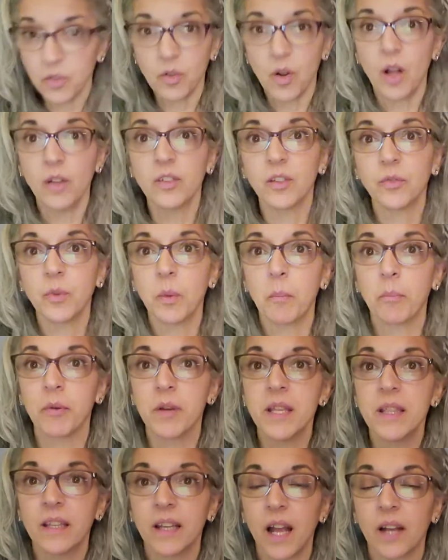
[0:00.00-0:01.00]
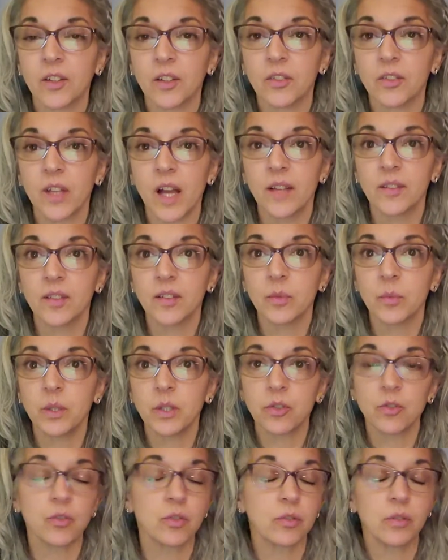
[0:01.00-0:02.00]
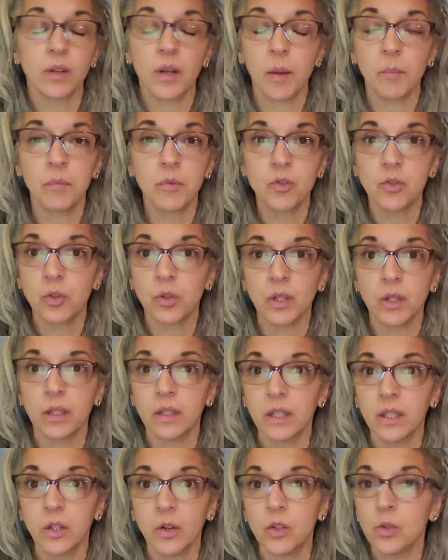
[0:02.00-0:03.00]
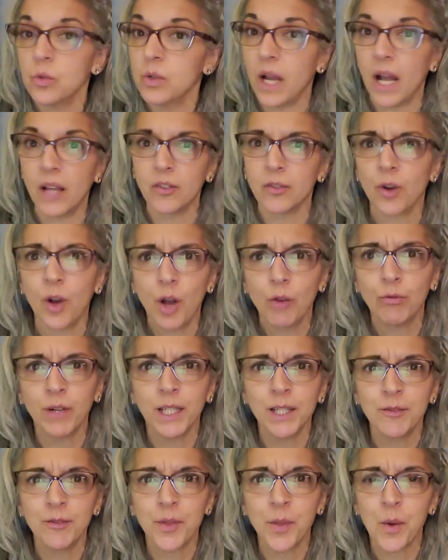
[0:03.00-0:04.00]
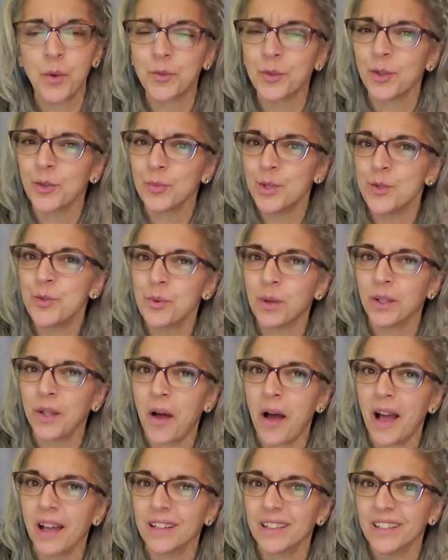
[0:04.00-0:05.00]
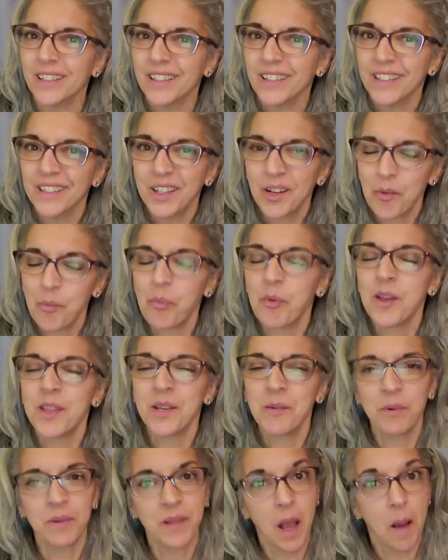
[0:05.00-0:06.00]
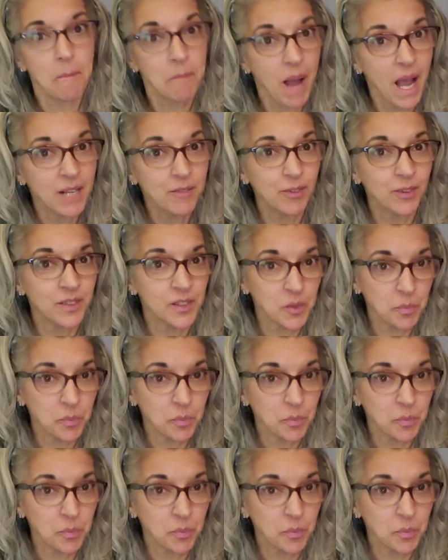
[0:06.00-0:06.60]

all different breathing exercises, which I'm sure, you guys are all ready for those because we do a lot of breathing with our mindfulness